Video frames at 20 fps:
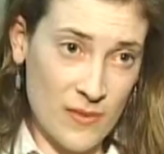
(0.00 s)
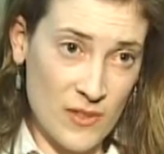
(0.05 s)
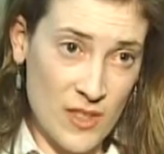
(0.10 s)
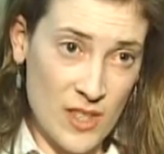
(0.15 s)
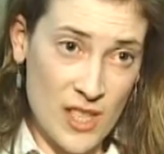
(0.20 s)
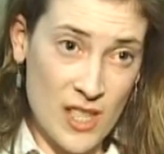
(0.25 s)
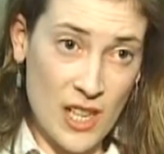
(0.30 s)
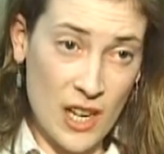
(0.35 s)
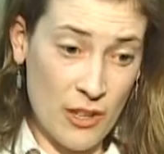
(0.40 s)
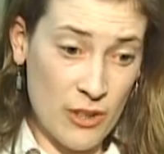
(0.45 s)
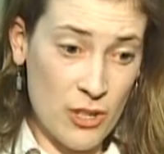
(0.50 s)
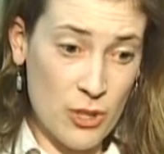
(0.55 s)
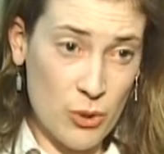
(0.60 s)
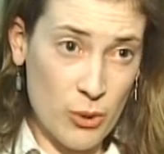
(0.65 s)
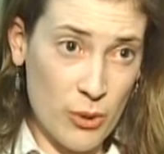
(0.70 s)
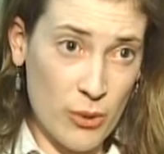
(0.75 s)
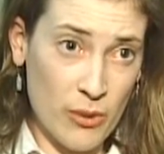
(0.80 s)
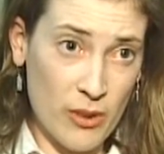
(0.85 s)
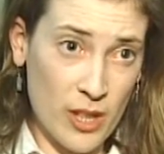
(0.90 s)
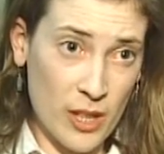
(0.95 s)
To tell the
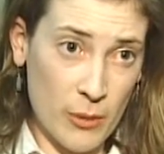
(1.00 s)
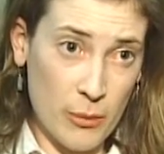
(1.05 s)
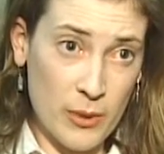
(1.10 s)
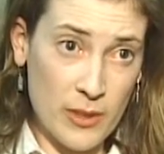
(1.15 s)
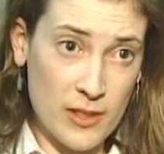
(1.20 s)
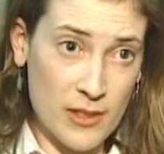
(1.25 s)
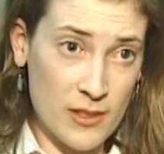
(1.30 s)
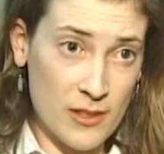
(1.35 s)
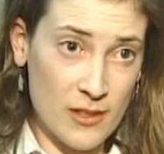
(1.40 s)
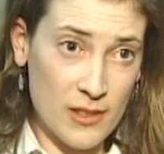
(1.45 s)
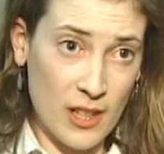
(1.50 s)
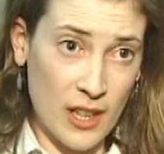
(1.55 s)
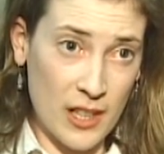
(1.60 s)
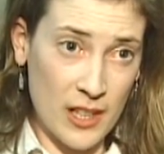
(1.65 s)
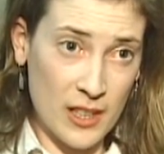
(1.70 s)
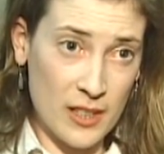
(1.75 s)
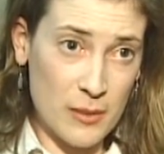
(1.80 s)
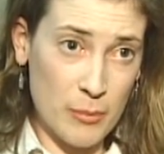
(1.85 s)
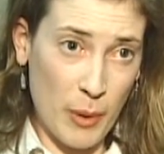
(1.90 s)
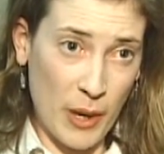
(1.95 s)
truth, he was
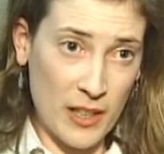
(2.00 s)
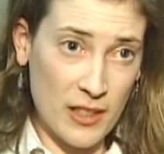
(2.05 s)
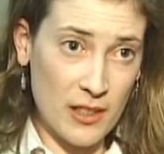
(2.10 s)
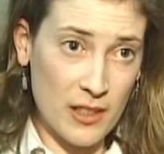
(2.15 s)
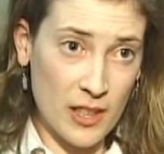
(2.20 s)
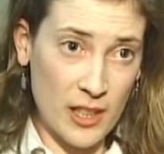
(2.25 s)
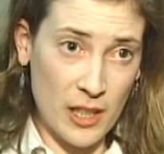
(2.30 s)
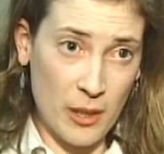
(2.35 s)
unexpectedly